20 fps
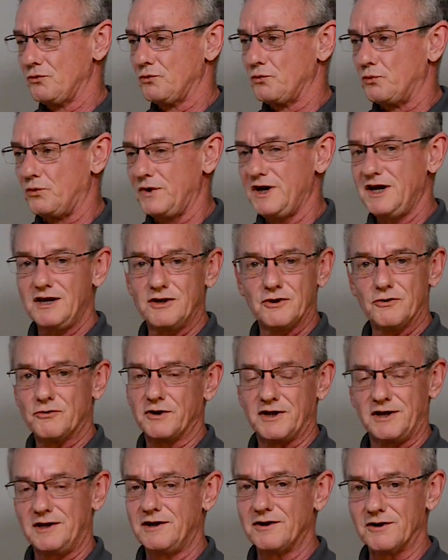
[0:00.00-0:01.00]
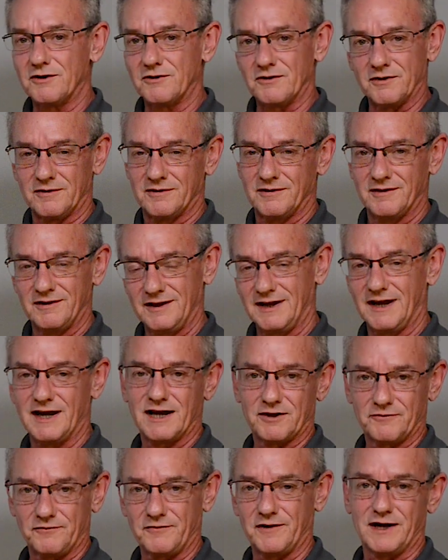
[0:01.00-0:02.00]
We don't hear at
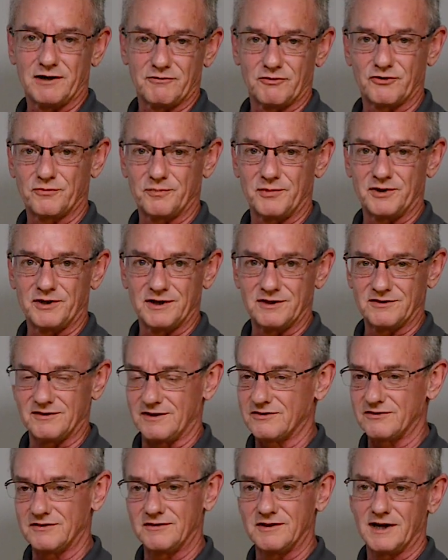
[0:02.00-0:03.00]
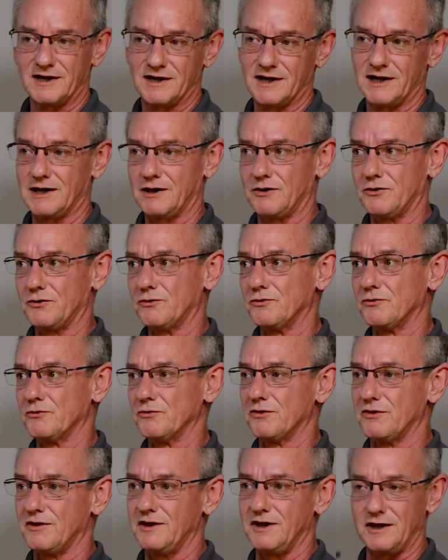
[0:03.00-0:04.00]
a flat response. That's not how
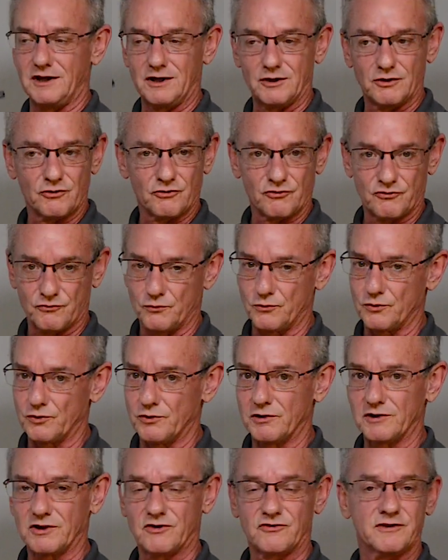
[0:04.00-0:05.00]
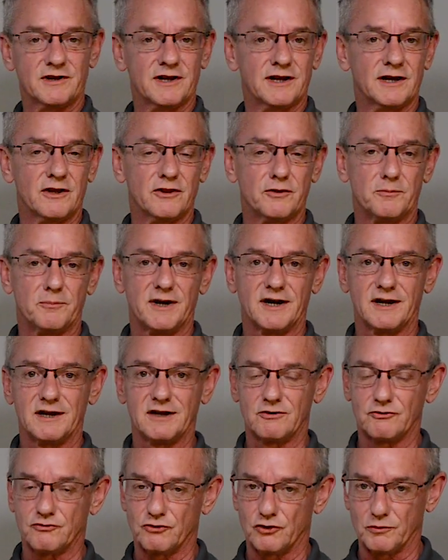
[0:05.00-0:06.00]
the ears work. That's not how the mind
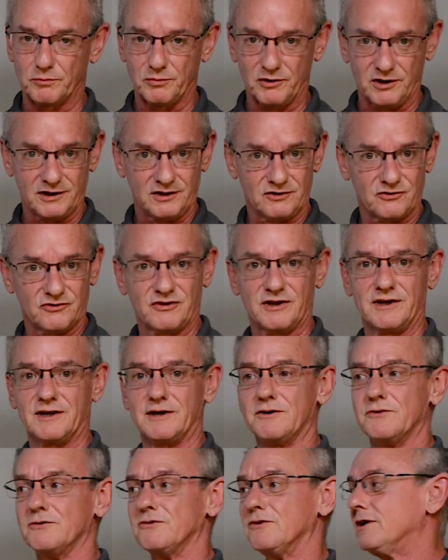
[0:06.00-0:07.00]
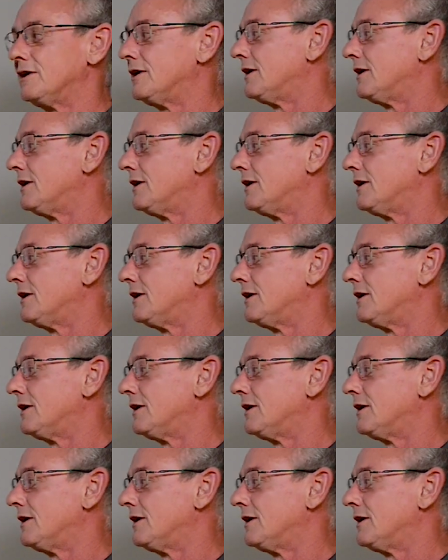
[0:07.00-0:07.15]
interpolates sound.